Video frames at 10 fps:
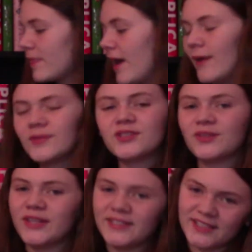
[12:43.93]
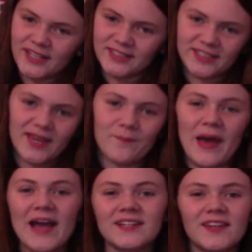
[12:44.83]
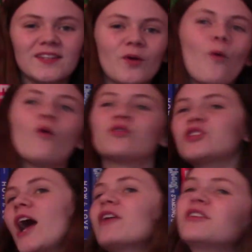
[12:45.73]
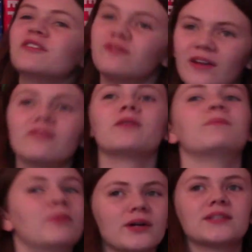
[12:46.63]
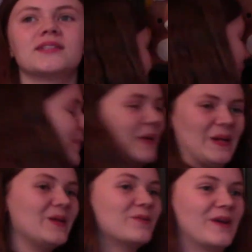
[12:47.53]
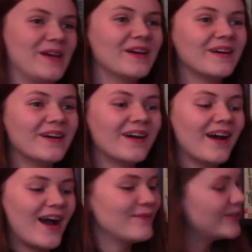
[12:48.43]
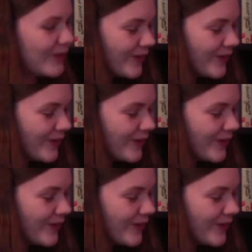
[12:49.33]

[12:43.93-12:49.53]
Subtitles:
I'm just really excited to get back to these old childhood favorite books. But anyway, I'm so